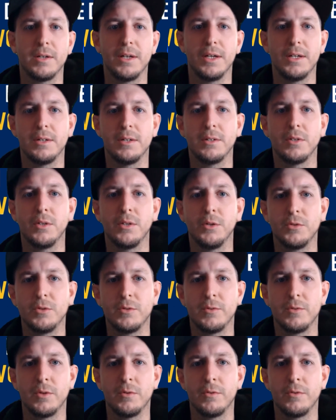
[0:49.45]
It's
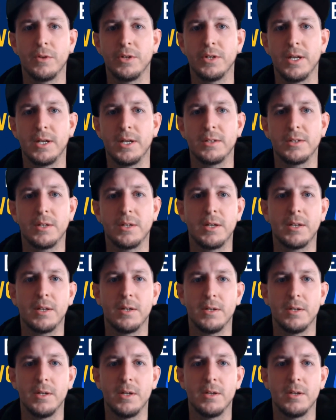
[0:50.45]
useful for
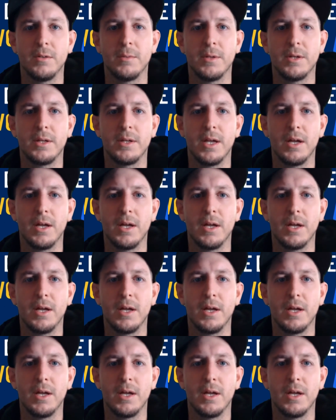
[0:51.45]
testing, but